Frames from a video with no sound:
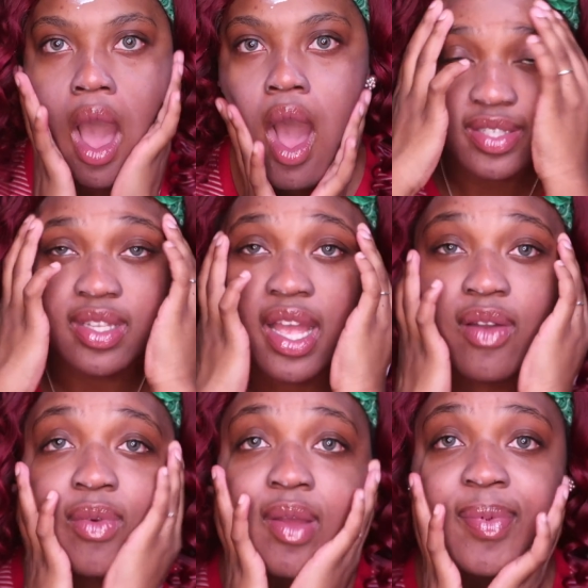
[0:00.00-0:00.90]
It's
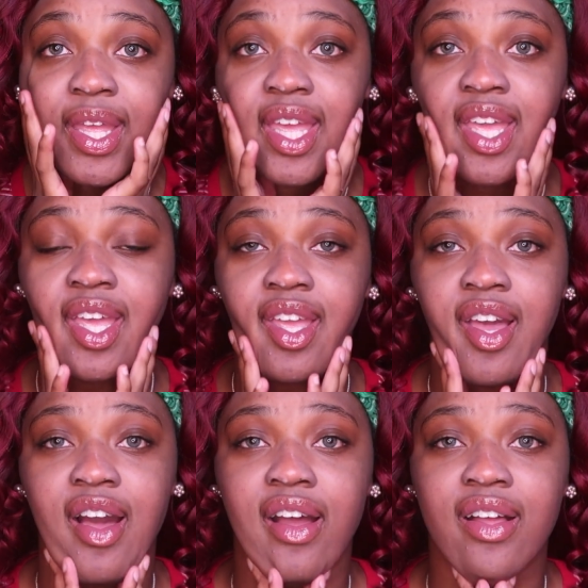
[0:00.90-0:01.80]
not rubbing in,
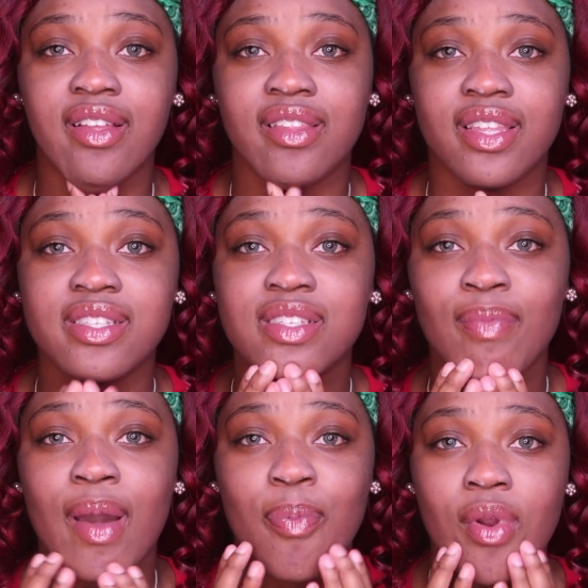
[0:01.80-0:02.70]
y'all. This is
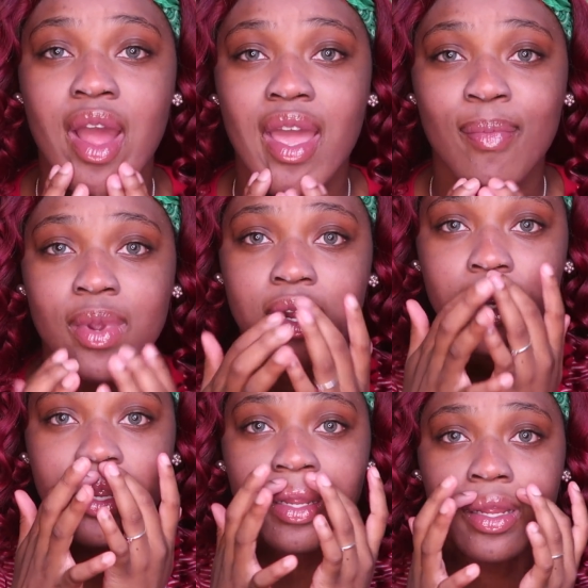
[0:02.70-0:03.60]
my
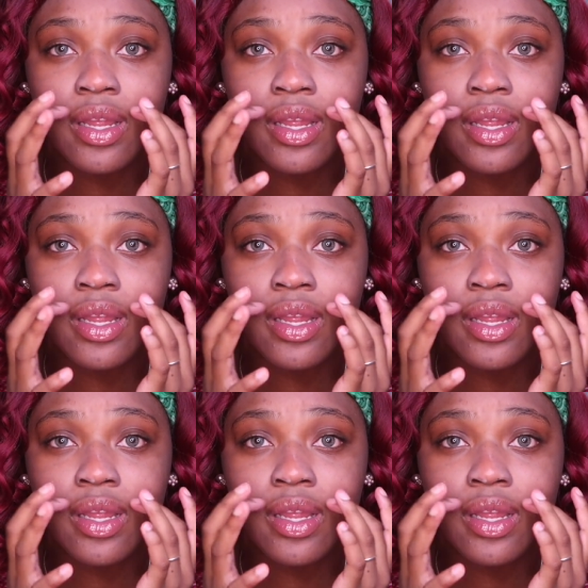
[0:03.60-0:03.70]
primer.